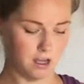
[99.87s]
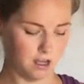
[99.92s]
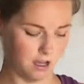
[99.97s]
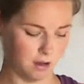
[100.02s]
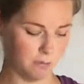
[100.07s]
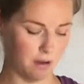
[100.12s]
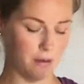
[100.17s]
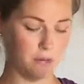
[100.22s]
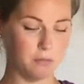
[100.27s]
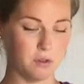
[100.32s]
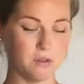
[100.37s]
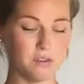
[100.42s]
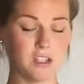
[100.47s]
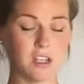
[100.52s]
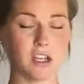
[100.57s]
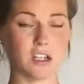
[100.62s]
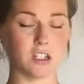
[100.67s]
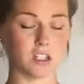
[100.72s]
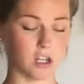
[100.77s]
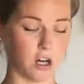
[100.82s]
I'm
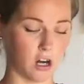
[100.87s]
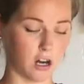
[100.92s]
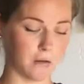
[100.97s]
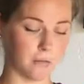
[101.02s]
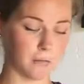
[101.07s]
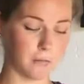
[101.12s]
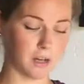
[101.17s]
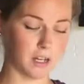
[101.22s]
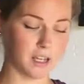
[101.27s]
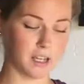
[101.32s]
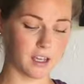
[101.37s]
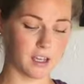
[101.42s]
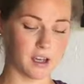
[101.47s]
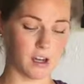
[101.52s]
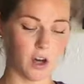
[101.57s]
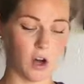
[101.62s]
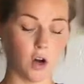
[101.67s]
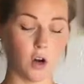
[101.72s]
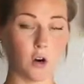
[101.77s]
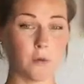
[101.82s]
using a dark bucket,
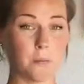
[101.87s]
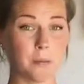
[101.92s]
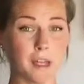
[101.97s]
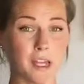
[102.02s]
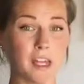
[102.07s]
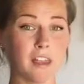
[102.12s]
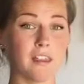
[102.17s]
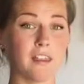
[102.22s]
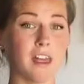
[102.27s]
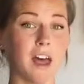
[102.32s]
hoping